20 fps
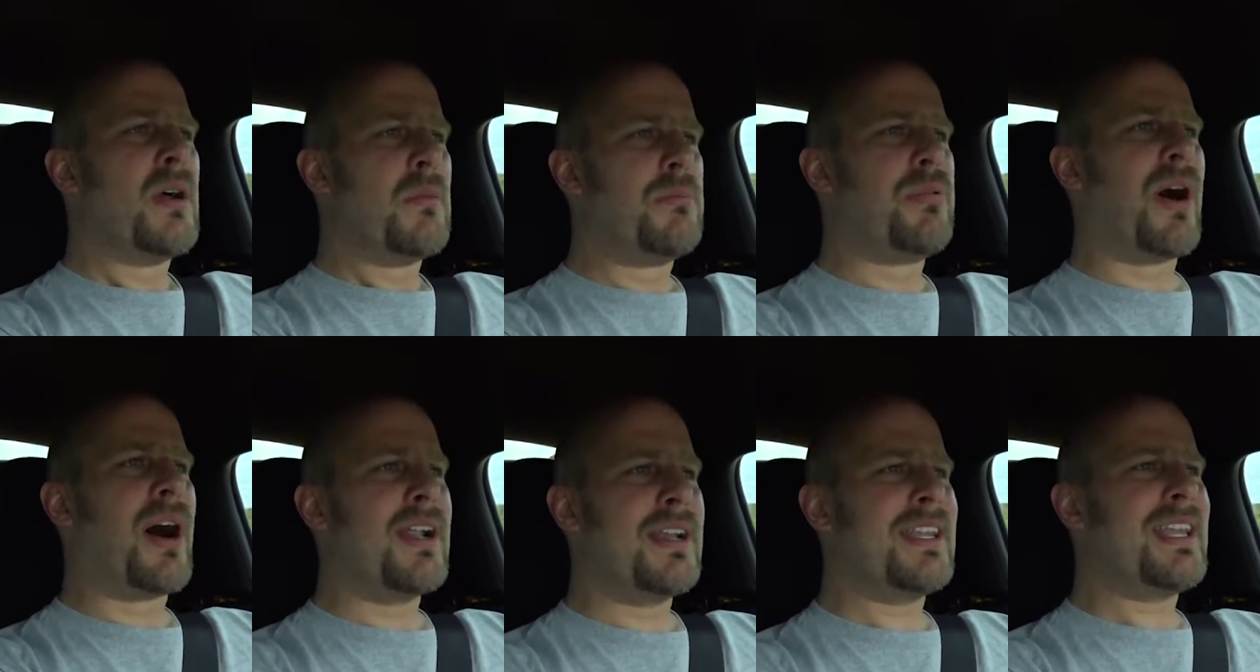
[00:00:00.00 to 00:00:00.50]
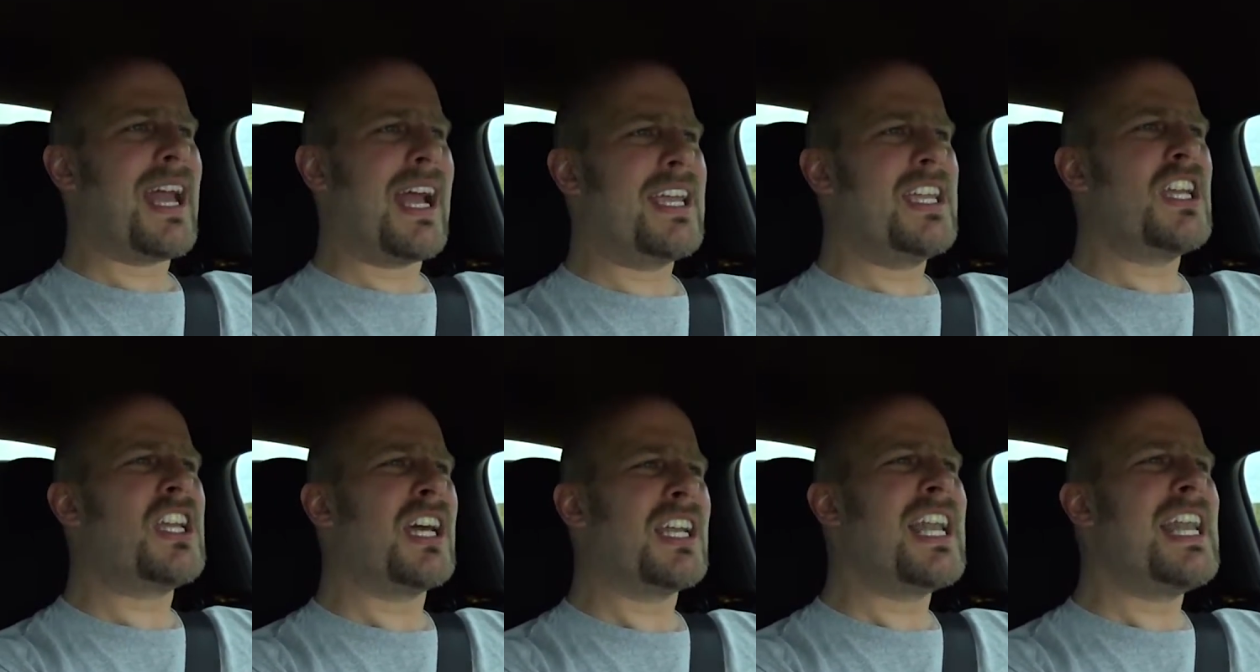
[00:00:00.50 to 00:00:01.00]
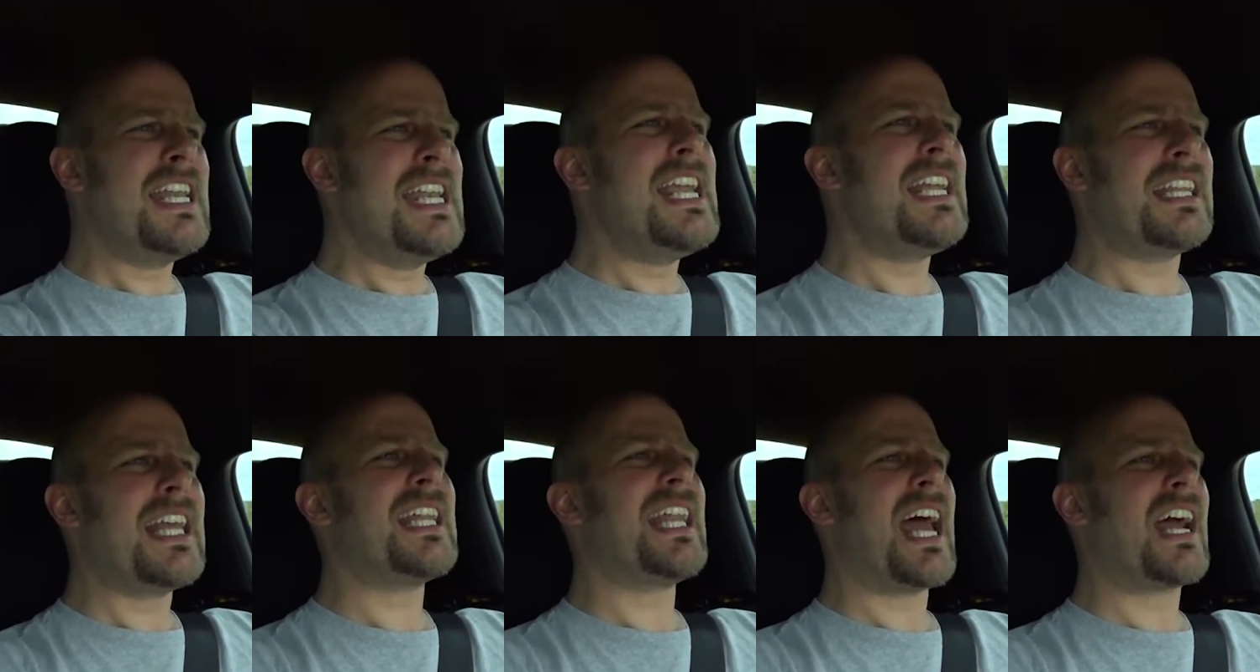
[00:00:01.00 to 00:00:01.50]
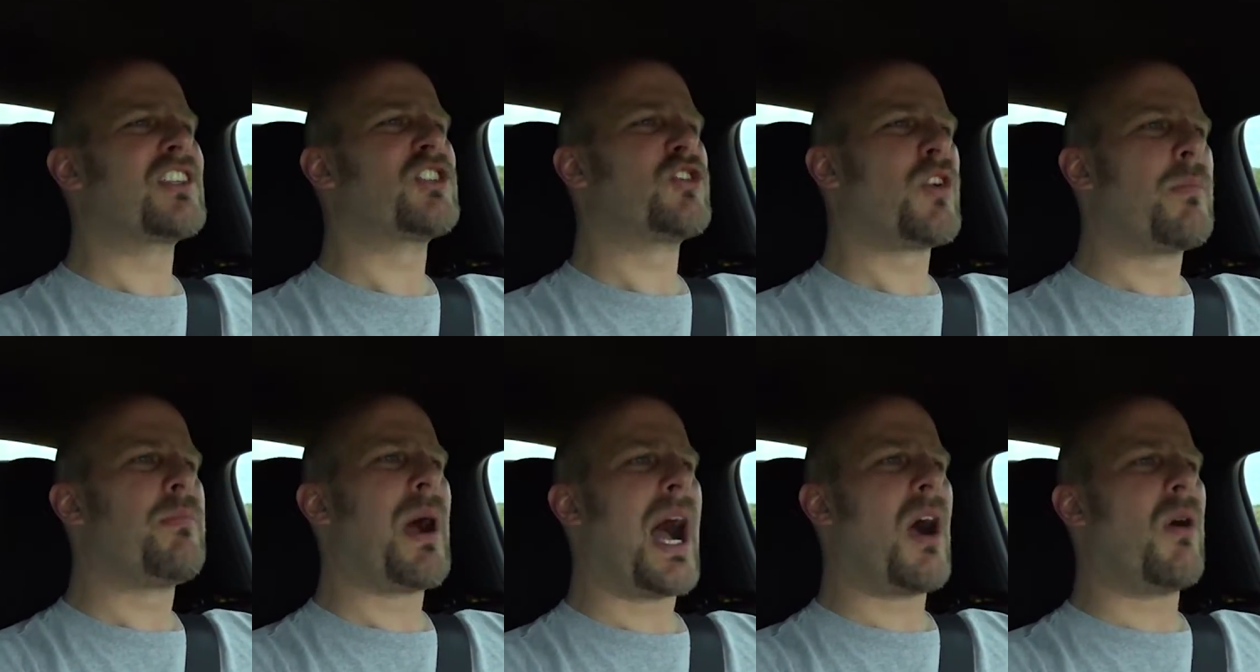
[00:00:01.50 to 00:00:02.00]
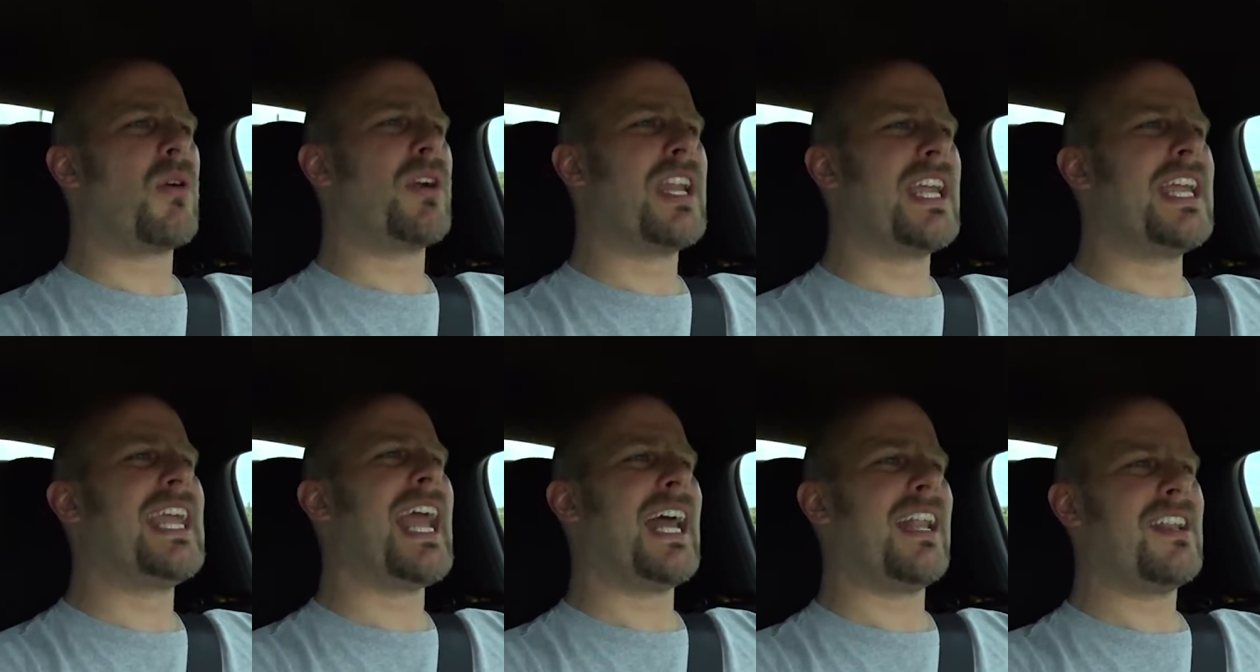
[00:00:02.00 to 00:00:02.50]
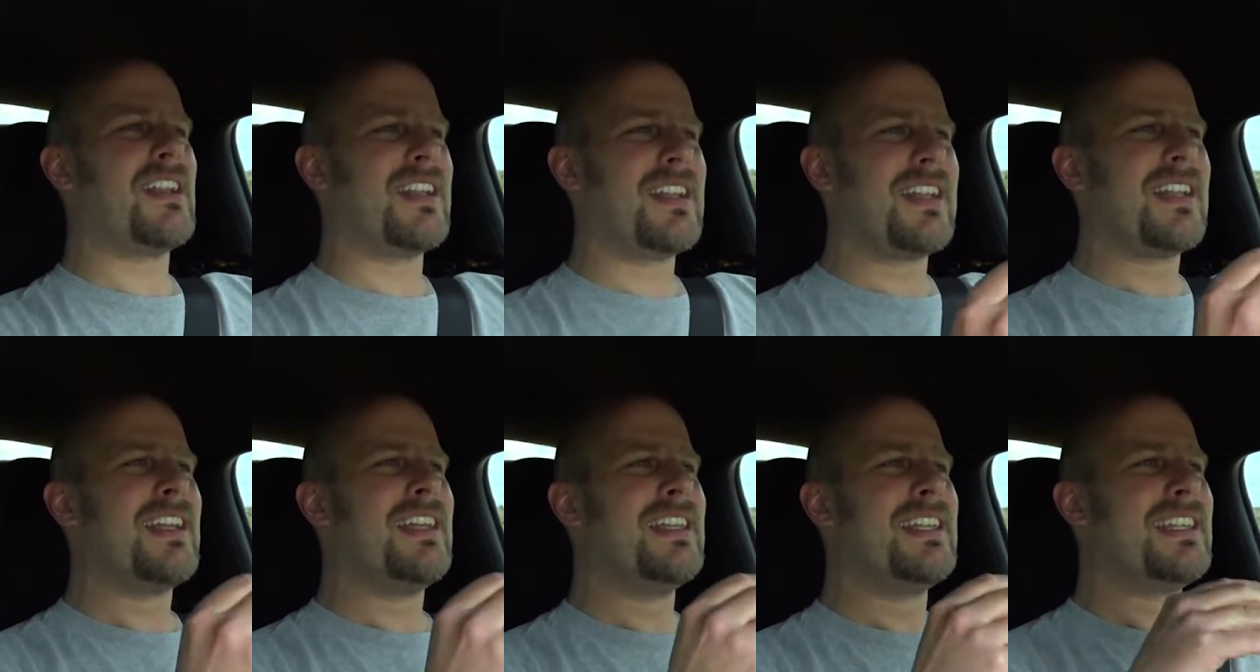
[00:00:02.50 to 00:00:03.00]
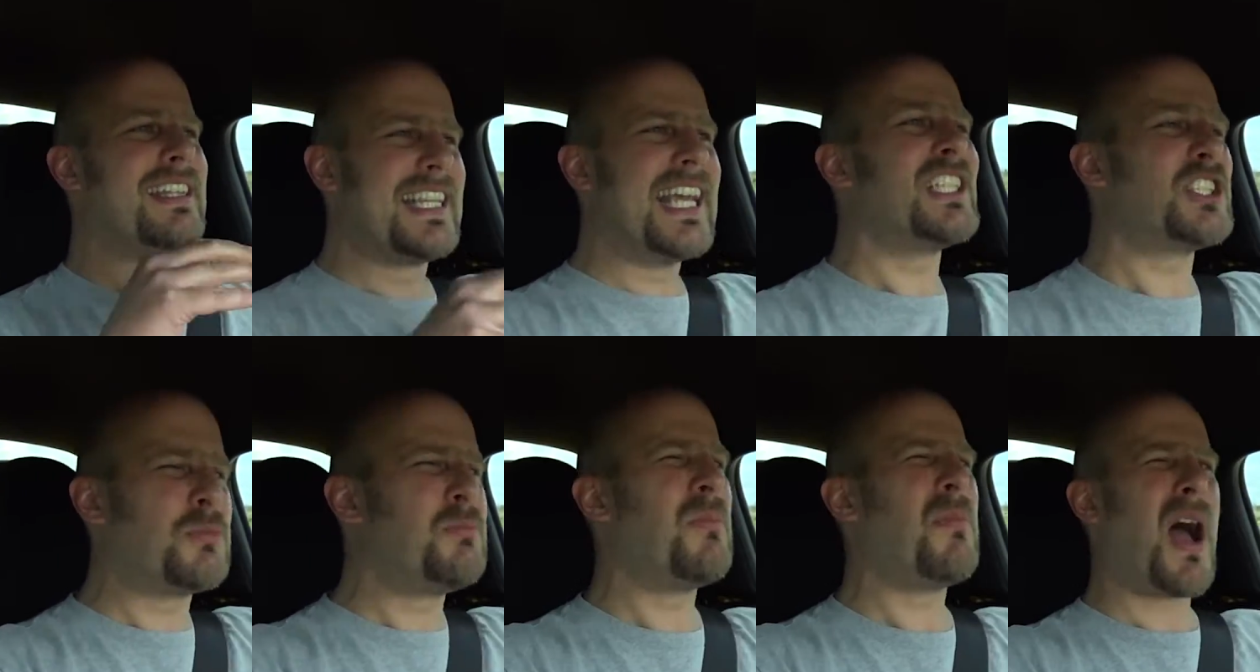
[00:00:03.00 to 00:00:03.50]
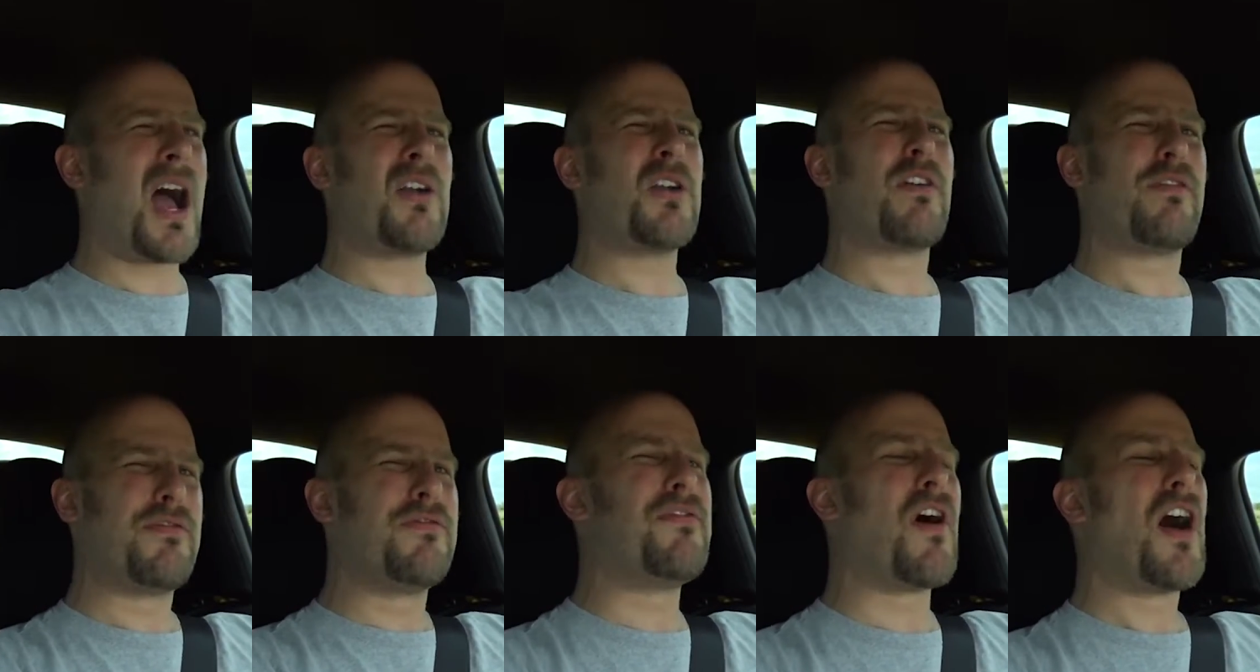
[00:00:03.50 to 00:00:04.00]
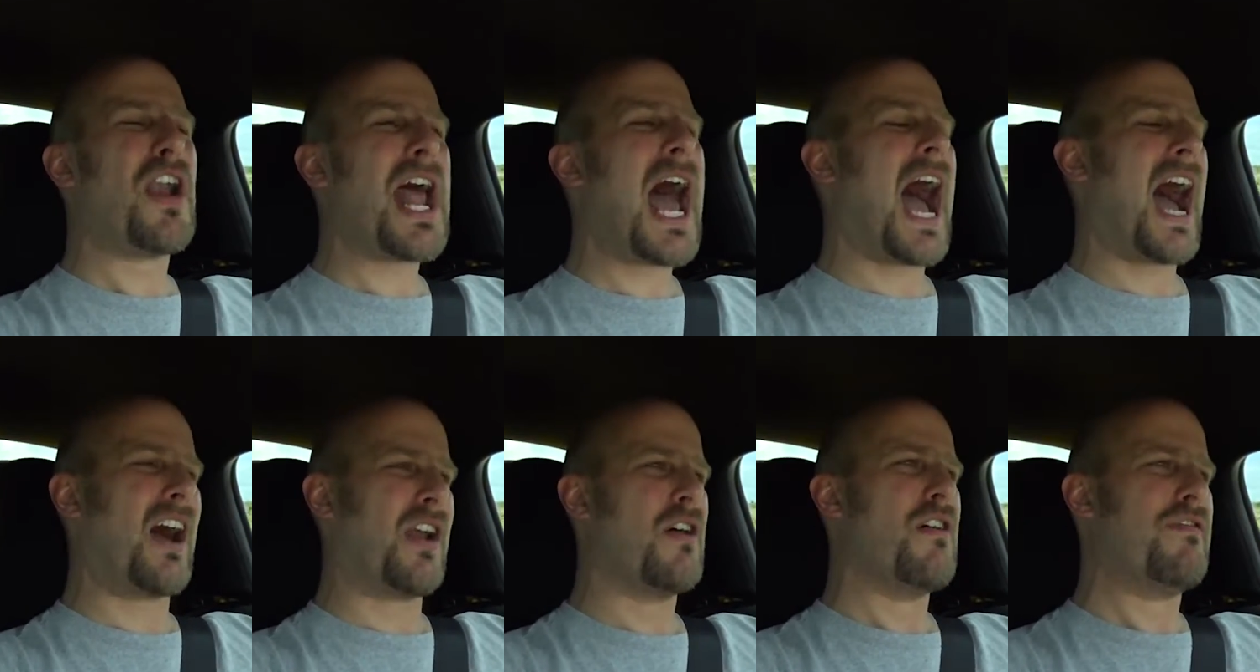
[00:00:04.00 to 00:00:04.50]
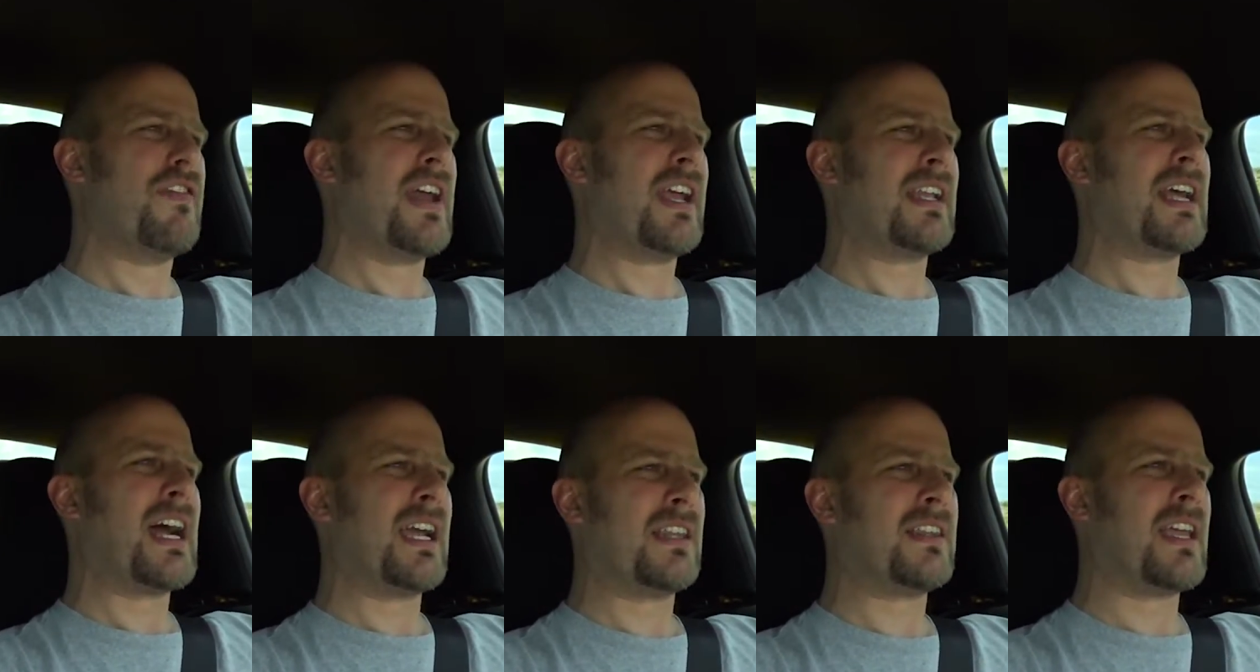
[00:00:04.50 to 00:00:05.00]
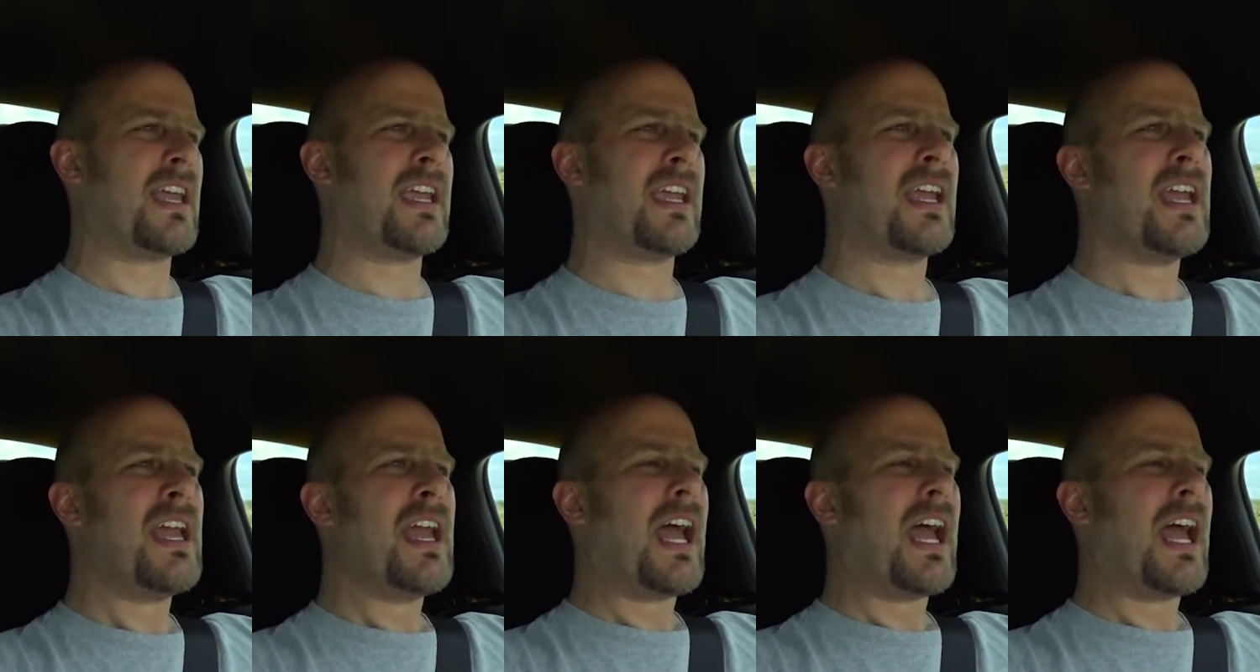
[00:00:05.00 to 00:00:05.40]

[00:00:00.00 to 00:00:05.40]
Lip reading: But yeah, you're gonna need that extra power to get this amount of fun out of it, I think.